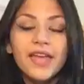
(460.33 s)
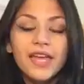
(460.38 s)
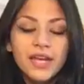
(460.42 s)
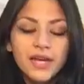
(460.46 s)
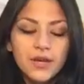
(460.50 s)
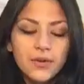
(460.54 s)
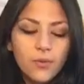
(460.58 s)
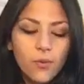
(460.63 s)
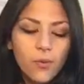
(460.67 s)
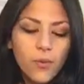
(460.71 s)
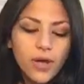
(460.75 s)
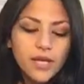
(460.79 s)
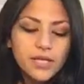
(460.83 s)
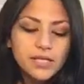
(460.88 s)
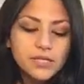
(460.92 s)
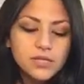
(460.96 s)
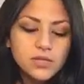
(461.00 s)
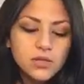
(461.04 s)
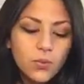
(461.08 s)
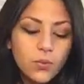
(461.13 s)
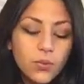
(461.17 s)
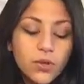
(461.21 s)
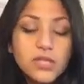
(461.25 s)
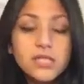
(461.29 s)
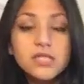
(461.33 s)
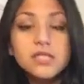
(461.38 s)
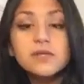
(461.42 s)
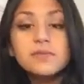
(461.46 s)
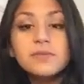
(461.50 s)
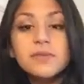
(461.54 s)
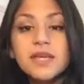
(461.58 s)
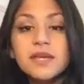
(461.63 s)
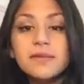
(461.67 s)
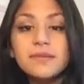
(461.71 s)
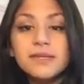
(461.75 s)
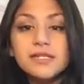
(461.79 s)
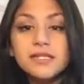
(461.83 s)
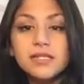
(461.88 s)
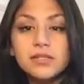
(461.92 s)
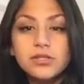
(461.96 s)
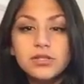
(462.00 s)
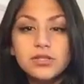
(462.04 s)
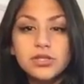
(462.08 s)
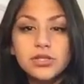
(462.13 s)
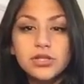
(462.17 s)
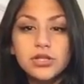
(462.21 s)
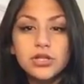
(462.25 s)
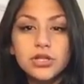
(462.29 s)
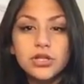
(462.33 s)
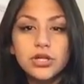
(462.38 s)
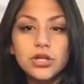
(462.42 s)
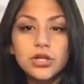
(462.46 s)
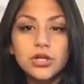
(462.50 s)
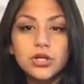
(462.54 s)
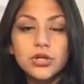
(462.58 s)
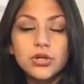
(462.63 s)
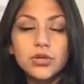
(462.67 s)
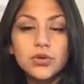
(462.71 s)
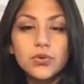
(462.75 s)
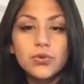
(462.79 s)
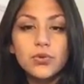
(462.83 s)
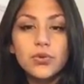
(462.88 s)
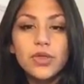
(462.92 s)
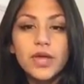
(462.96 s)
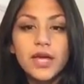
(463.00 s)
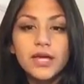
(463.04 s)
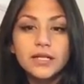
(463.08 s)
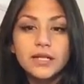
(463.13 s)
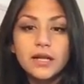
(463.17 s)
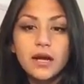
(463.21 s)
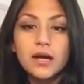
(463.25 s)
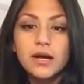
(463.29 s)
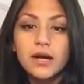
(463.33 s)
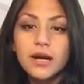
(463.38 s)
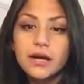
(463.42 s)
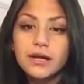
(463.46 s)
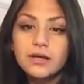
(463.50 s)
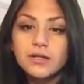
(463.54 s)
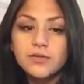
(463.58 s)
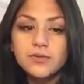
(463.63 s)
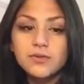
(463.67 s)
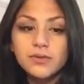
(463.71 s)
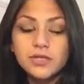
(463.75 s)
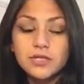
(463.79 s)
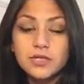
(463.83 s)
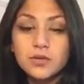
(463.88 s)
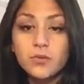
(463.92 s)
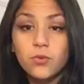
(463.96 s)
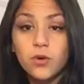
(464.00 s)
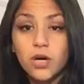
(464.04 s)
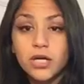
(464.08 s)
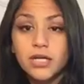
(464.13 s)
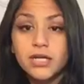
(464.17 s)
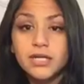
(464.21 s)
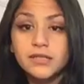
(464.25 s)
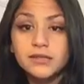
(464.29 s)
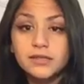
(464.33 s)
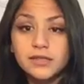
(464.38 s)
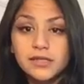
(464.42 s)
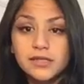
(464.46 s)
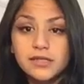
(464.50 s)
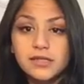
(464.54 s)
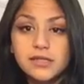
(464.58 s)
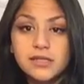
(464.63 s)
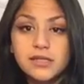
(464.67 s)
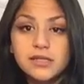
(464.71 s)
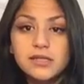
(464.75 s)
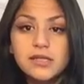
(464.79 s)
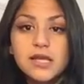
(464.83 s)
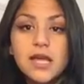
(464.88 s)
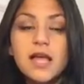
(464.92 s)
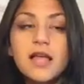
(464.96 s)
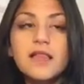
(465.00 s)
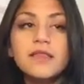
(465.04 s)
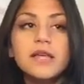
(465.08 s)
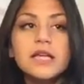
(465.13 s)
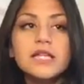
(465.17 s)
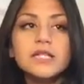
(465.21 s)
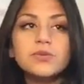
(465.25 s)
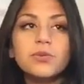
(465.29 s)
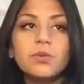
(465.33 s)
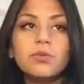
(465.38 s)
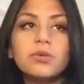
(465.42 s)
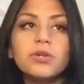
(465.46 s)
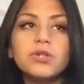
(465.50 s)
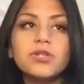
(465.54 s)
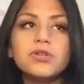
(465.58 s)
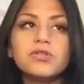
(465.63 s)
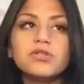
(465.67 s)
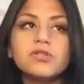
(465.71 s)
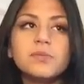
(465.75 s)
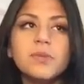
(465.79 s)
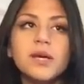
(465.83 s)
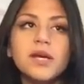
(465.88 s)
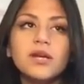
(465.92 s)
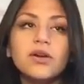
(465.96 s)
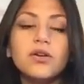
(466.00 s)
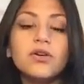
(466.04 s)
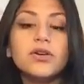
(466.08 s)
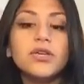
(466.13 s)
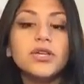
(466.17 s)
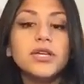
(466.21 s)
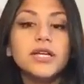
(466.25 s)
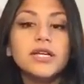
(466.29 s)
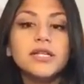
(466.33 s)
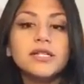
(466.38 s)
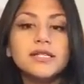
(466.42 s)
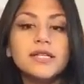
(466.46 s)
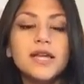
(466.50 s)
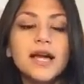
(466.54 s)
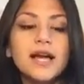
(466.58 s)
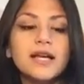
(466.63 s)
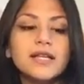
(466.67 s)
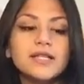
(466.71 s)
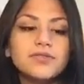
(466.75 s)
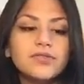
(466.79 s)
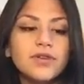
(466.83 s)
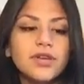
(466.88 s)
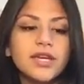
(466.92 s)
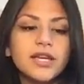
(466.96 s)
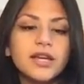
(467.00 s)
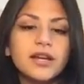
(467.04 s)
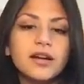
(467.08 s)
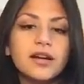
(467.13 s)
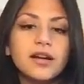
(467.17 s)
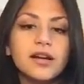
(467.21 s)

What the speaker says: then once me and my sister knew that our house was in walking distance, that's when we told the man, oh, you can, yeah, it's right here,